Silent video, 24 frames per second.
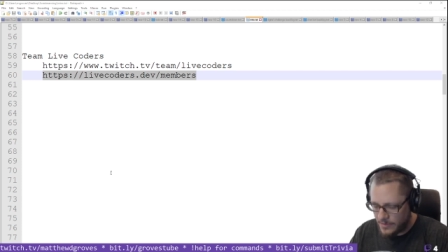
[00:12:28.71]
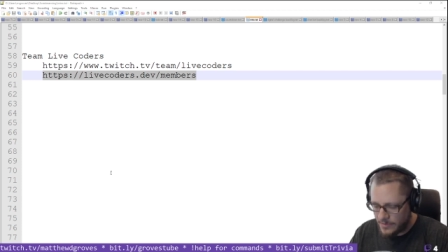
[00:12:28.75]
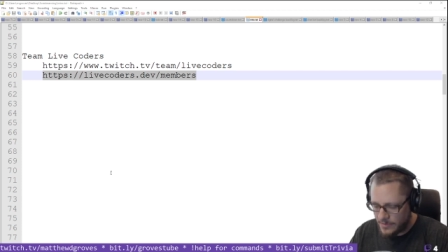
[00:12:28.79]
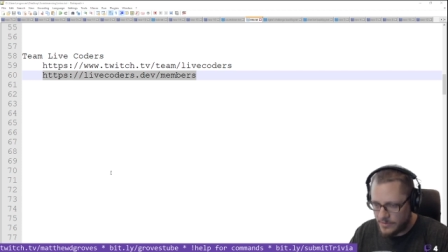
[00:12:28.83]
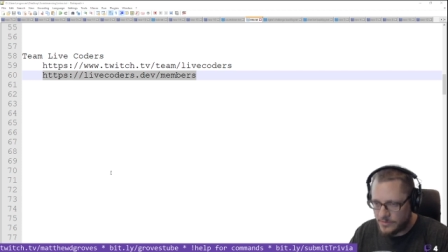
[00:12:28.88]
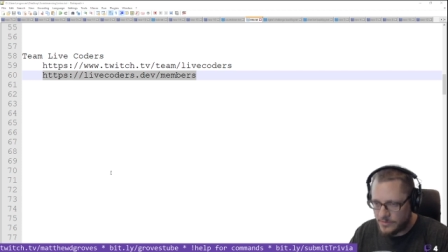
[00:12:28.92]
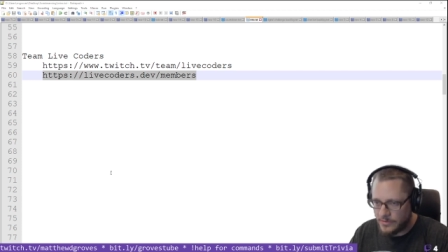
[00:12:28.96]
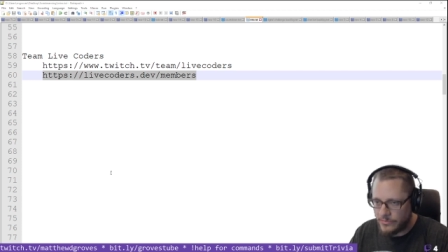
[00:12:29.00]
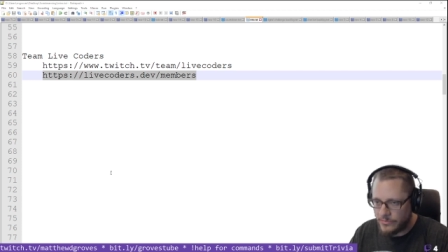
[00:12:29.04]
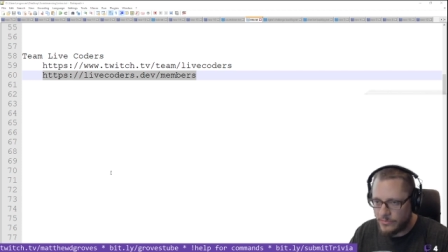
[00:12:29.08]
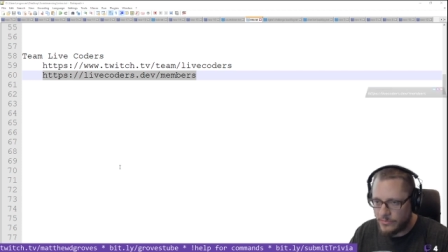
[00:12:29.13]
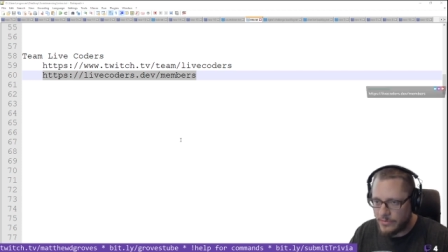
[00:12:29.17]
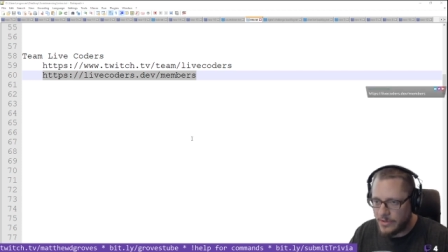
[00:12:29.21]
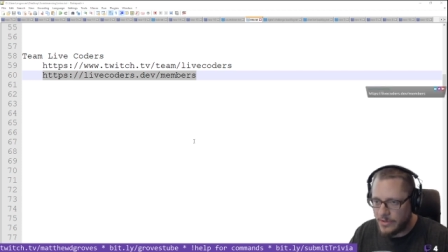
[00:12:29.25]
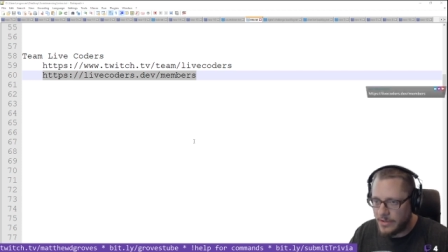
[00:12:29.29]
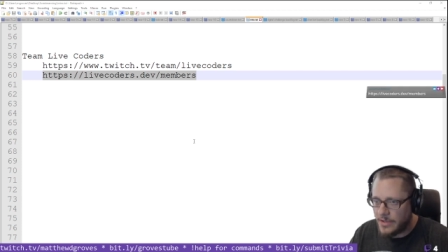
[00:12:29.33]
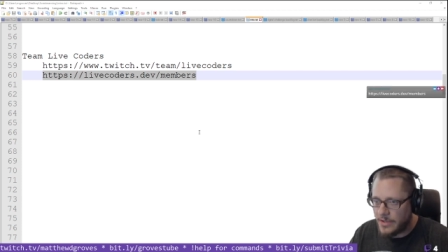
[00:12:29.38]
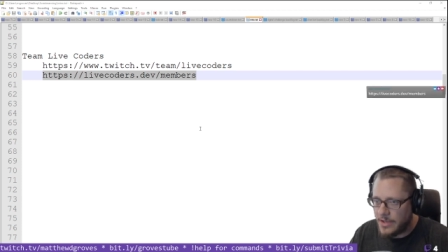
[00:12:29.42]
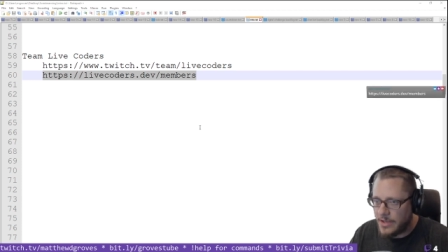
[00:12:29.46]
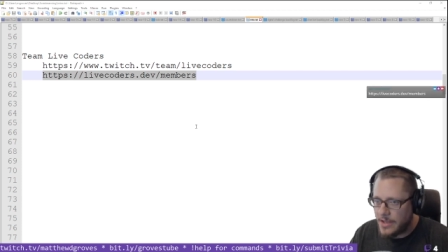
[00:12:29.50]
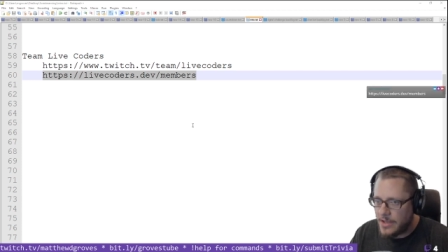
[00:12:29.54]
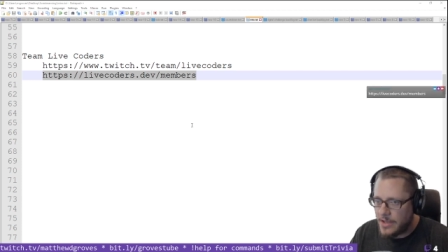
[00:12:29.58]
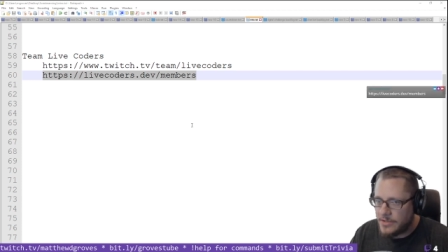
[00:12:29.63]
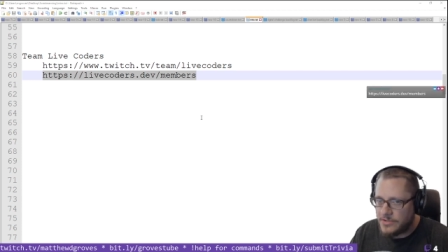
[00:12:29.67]
So if you want to
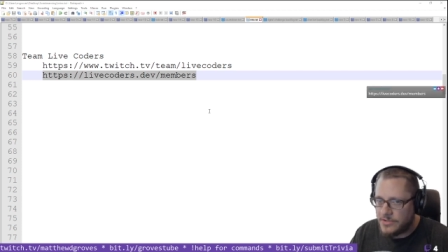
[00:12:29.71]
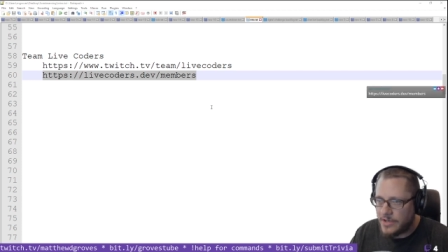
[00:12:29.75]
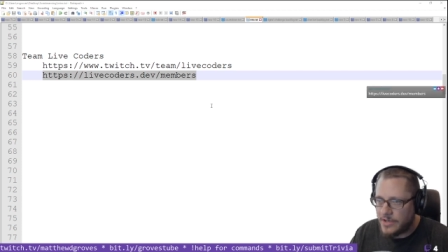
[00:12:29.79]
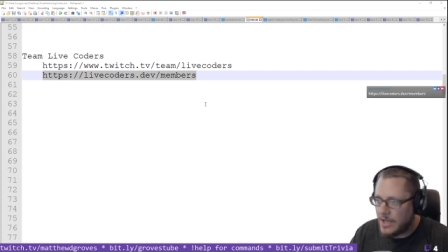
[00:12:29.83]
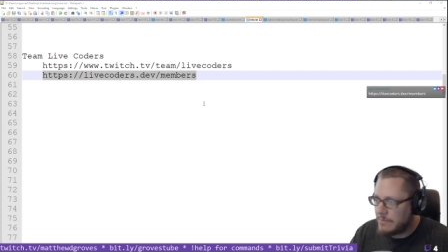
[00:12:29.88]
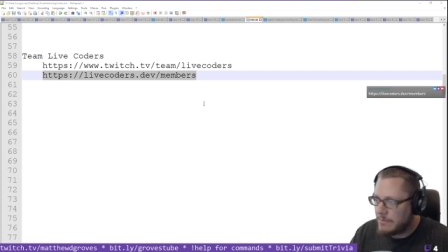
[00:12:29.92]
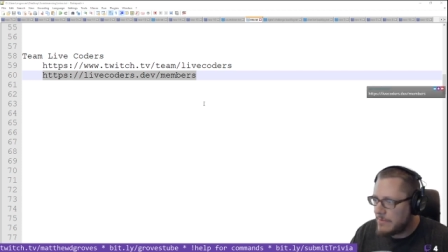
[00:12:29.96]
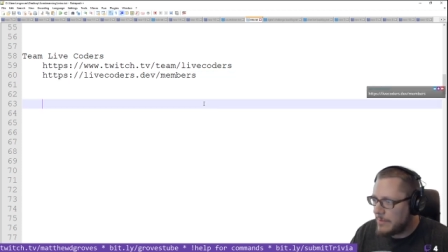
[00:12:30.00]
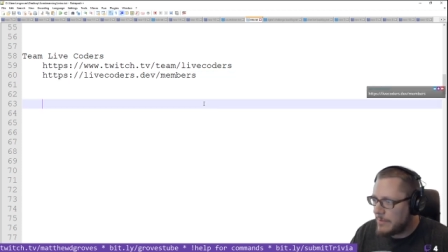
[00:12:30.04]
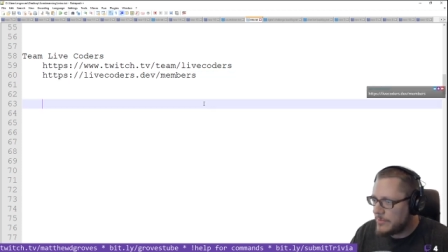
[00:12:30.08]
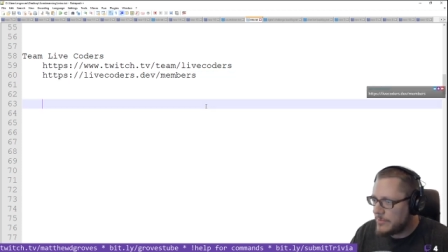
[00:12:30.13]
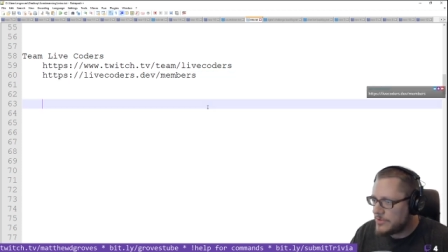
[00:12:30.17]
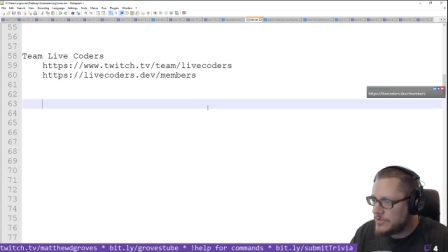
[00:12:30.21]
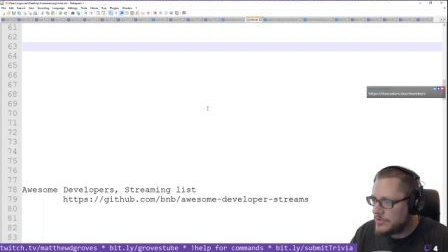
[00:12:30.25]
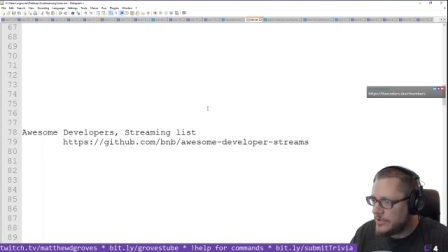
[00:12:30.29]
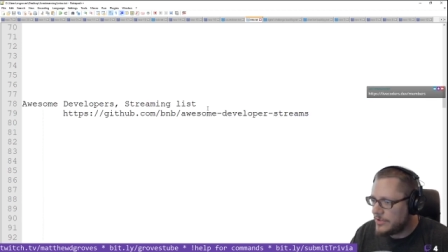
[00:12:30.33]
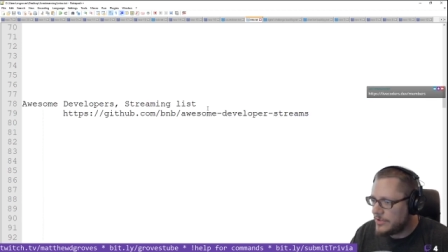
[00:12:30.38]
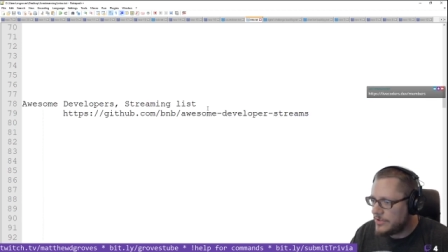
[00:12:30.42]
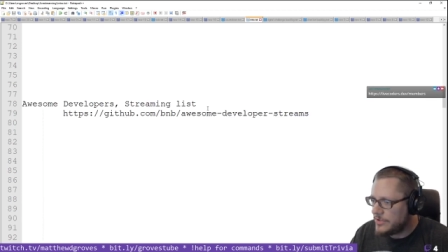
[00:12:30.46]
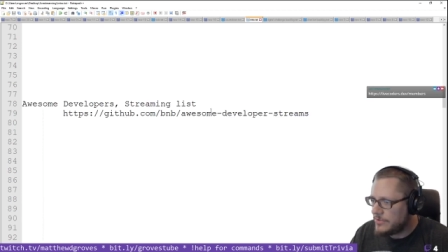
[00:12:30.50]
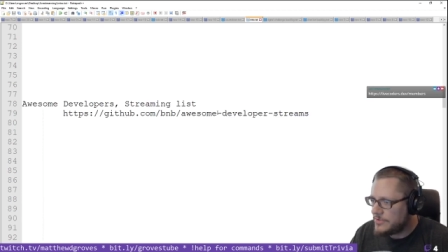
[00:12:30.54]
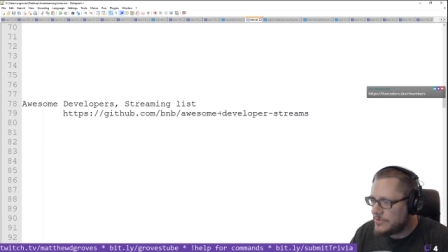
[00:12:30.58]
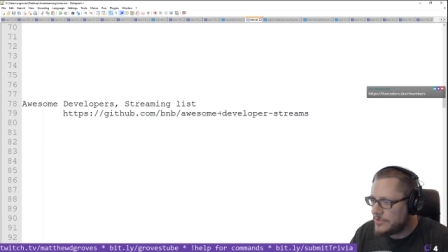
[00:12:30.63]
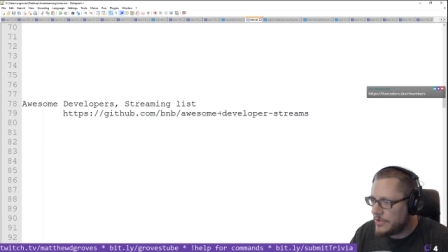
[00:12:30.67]
check out members, you
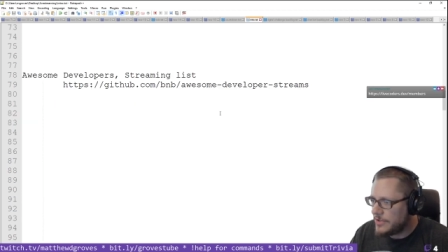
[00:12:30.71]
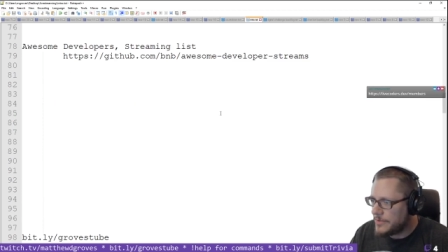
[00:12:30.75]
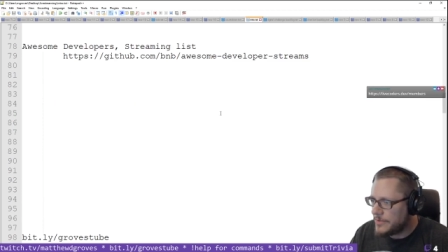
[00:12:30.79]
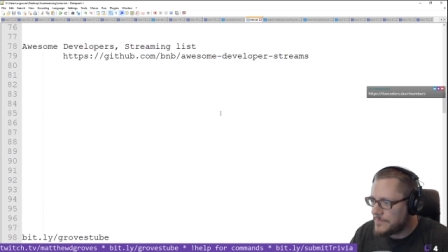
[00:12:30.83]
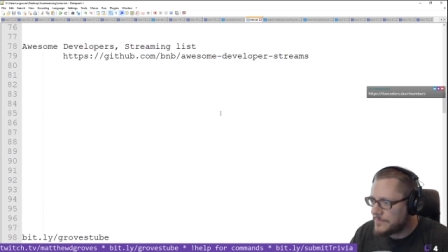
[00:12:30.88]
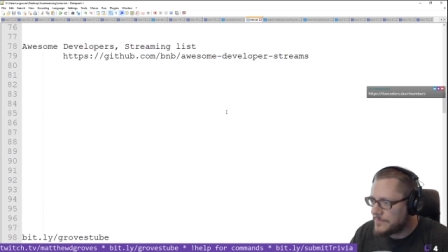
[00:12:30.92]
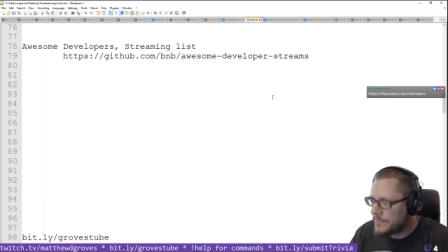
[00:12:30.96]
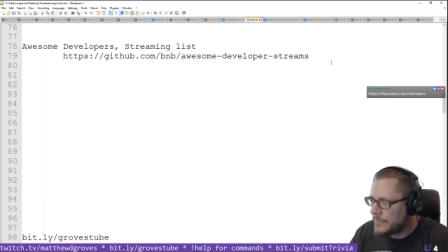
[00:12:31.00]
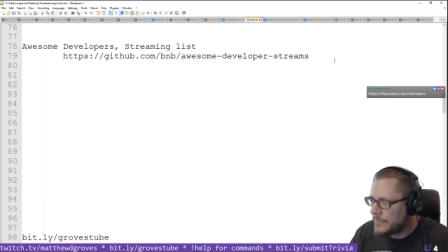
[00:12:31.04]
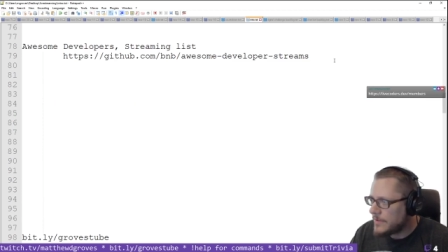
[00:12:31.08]
can do so.